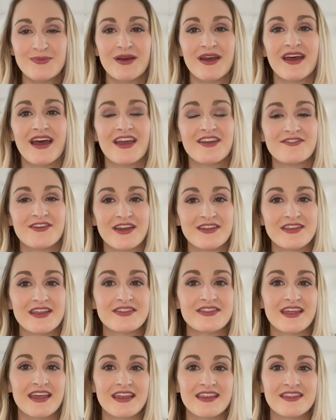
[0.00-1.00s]
but I find
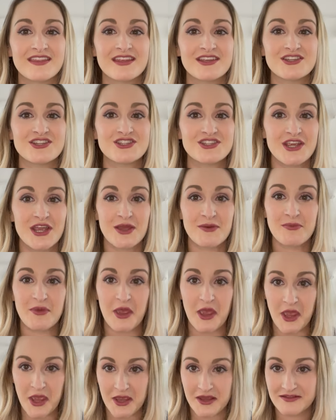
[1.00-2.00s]
that like the
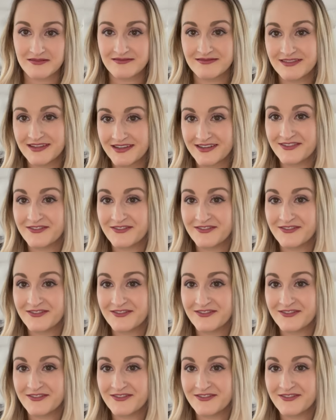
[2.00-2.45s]
champagne